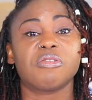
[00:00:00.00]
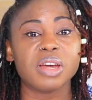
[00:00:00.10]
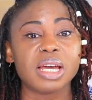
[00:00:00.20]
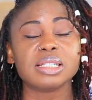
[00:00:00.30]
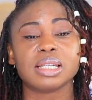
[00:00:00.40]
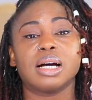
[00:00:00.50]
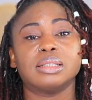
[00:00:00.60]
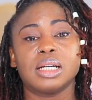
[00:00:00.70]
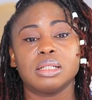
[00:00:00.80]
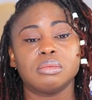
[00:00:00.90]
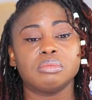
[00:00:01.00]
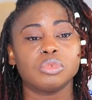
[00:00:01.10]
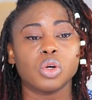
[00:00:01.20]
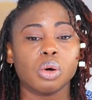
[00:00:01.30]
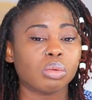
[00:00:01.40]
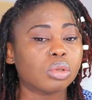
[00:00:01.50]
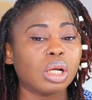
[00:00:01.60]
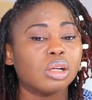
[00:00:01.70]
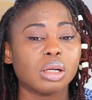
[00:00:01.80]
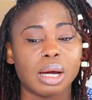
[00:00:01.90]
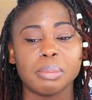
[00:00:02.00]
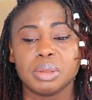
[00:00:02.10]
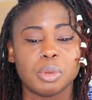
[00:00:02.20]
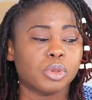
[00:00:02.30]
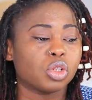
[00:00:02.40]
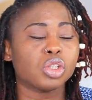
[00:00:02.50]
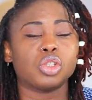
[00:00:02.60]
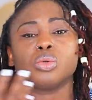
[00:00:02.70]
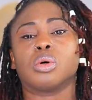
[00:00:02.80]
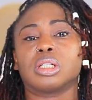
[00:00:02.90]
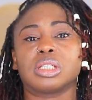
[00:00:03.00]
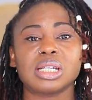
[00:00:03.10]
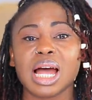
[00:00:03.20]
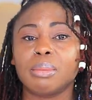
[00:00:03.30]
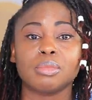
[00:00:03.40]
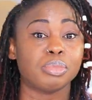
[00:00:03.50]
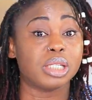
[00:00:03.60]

your face, and then people touch you all the time.